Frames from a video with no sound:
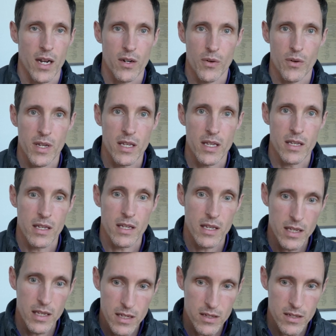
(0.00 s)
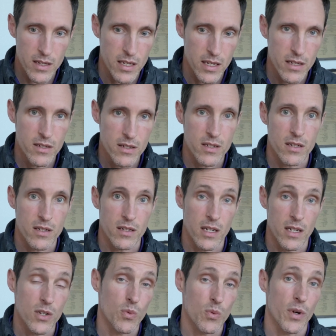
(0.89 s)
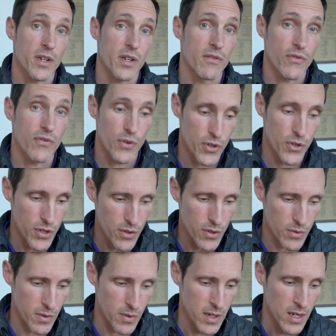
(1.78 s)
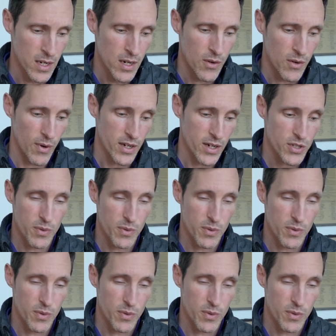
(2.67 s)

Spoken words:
No, he's working for you, right?